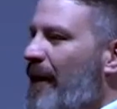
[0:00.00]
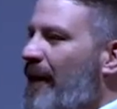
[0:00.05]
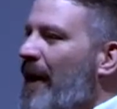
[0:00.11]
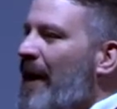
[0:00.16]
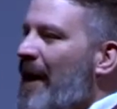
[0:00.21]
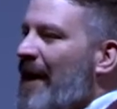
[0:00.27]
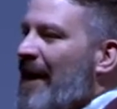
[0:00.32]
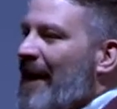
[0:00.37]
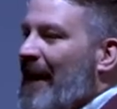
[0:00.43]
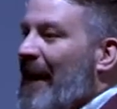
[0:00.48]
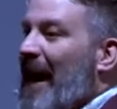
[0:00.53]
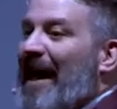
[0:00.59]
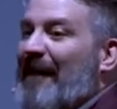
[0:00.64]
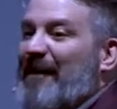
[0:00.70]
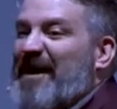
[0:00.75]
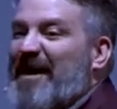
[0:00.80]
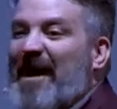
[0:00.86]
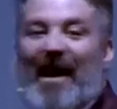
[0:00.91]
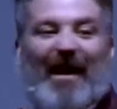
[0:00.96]
We're
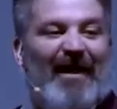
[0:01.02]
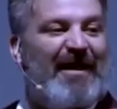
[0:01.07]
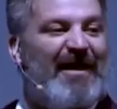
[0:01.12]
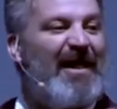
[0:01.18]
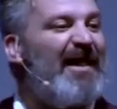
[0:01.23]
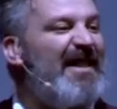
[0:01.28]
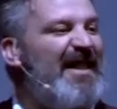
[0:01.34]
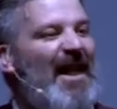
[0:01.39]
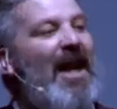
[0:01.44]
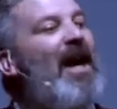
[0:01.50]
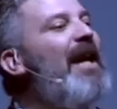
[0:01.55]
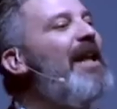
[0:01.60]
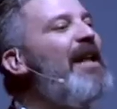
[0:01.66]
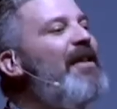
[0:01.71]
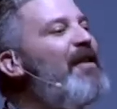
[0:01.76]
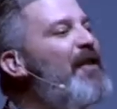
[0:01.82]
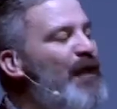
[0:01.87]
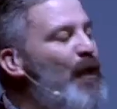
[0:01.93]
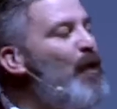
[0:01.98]
lifestyle
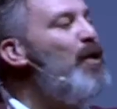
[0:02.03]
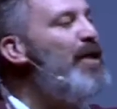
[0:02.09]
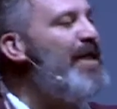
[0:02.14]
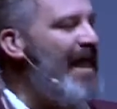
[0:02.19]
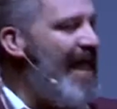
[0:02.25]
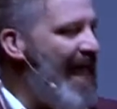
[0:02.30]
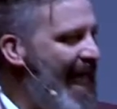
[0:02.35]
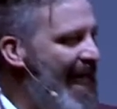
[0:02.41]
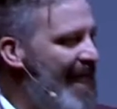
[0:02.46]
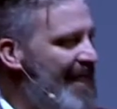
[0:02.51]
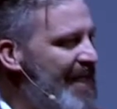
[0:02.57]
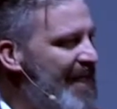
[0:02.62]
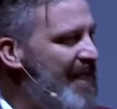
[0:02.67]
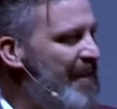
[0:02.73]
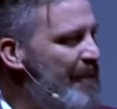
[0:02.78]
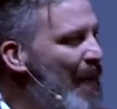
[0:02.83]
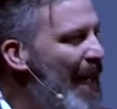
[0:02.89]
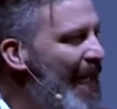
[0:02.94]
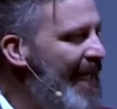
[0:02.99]
design
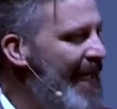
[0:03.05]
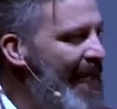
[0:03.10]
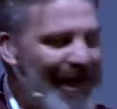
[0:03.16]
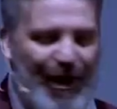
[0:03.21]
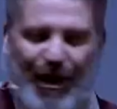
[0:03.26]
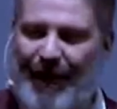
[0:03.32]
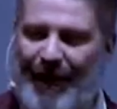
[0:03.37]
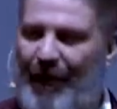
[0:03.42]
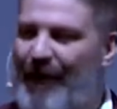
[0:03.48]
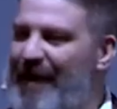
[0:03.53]
enthusiasts by nature.